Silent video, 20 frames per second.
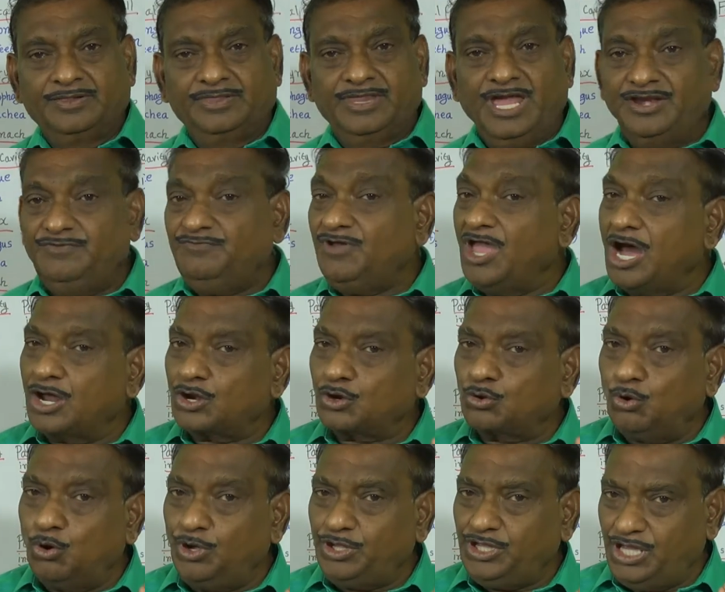Then we are
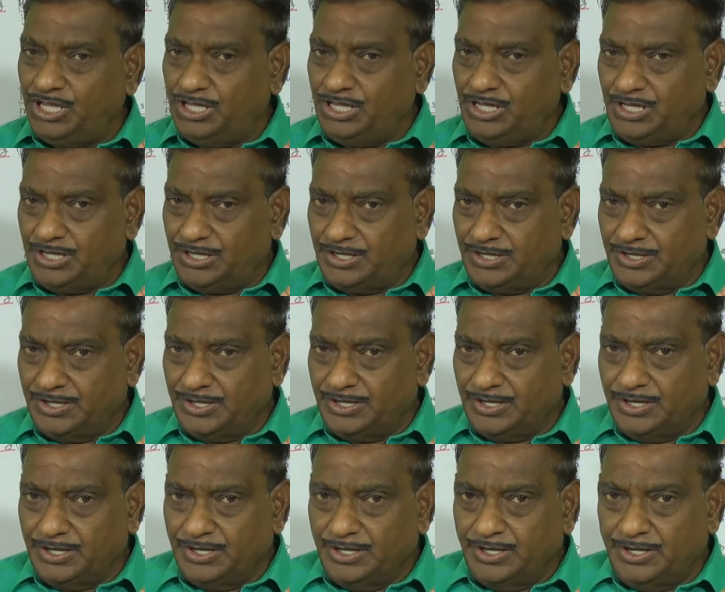going
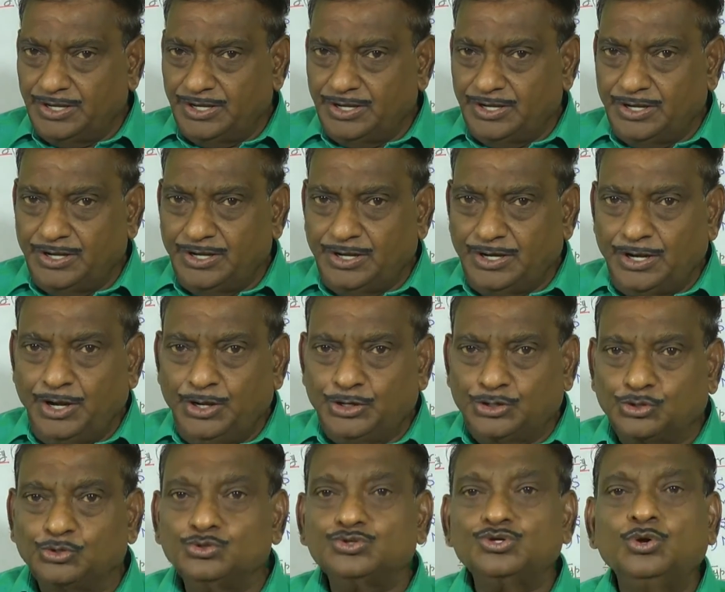
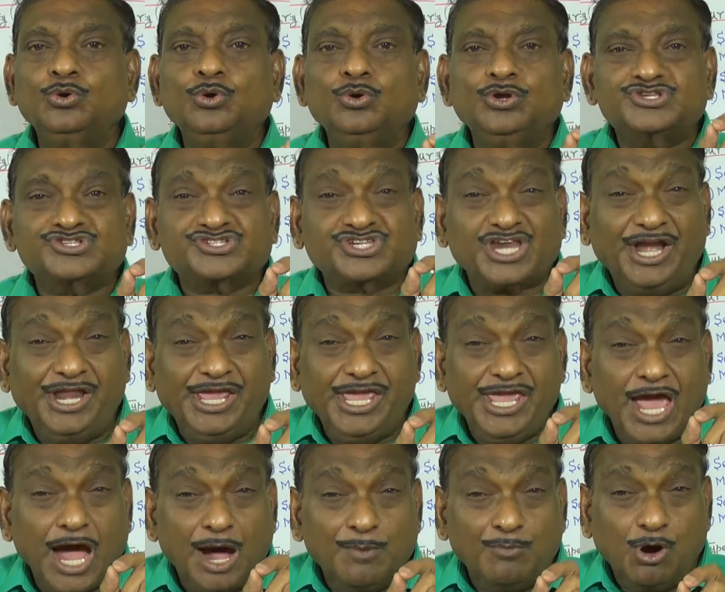to
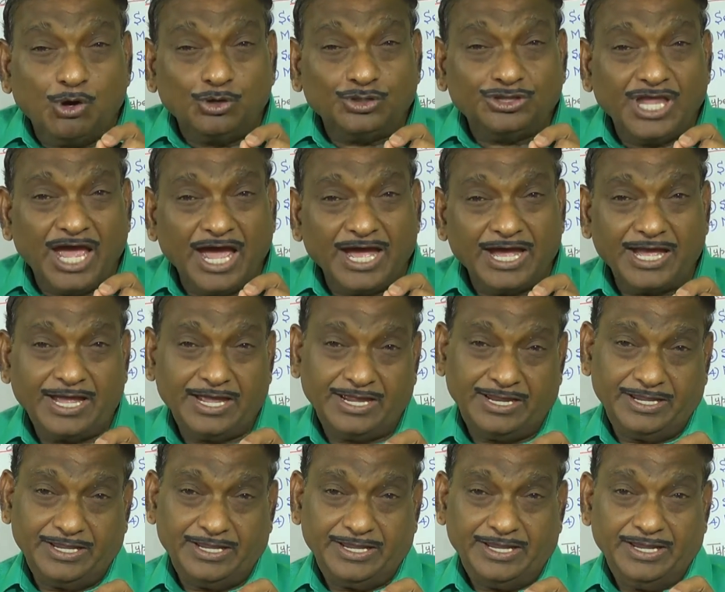study about the
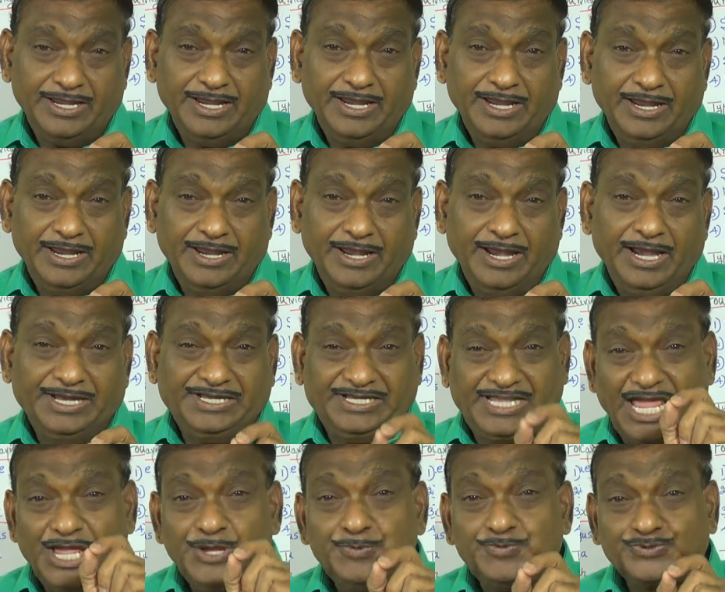
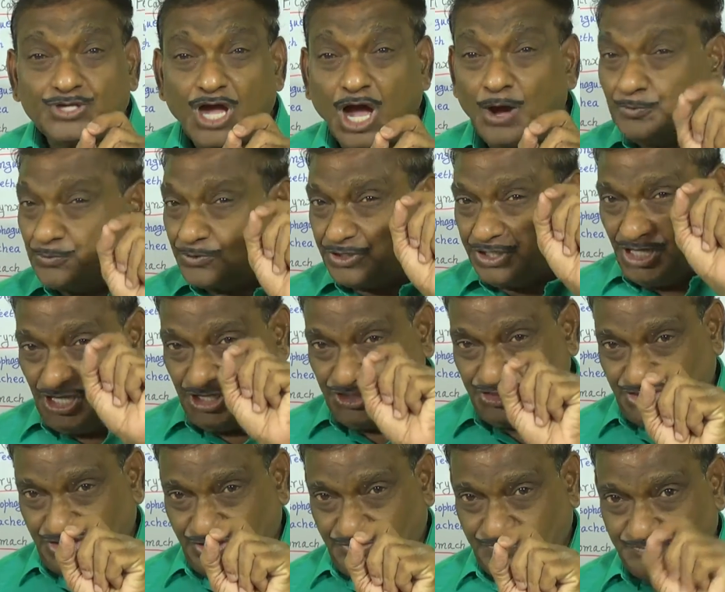types of
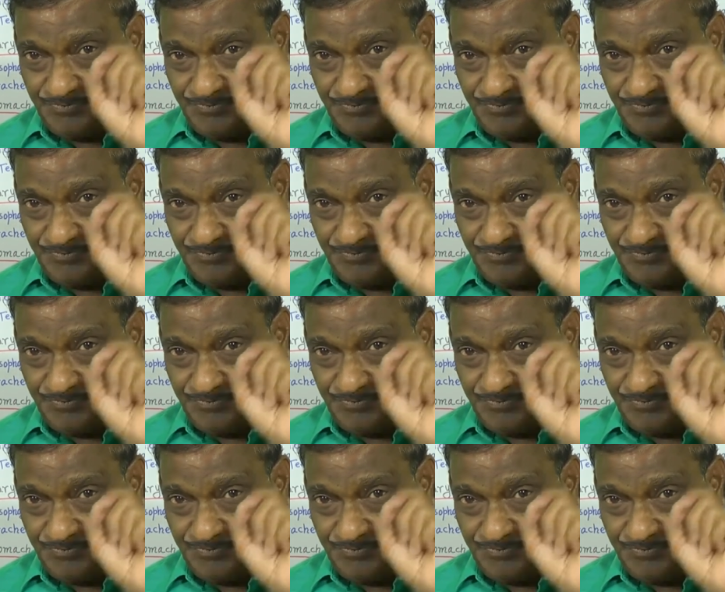teeth.